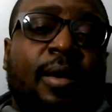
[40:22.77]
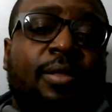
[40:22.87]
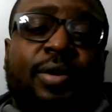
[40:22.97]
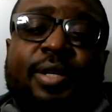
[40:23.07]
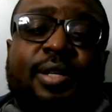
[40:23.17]

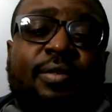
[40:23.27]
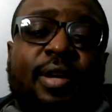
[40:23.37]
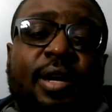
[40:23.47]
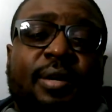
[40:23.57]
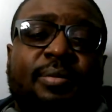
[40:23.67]
Three tough
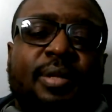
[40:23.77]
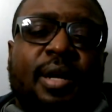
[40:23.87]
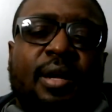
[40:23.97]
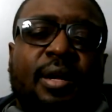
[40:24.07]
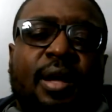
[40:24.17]
games.
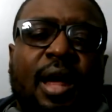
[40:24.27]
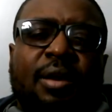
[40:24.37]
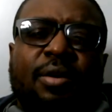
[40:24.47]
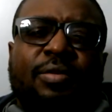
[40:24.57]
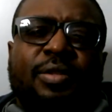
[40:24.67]
I don't
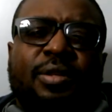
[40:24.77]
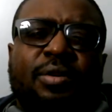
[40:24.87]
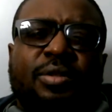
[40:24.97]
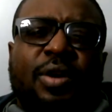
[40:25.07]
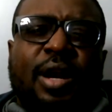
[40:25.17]
know if it's the
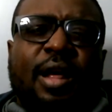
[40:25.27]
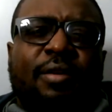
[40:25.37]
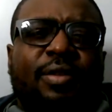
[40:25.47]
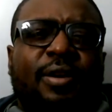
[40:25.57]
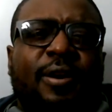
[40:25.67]
Colts right
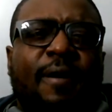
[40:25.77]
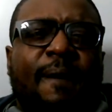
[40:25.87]
after.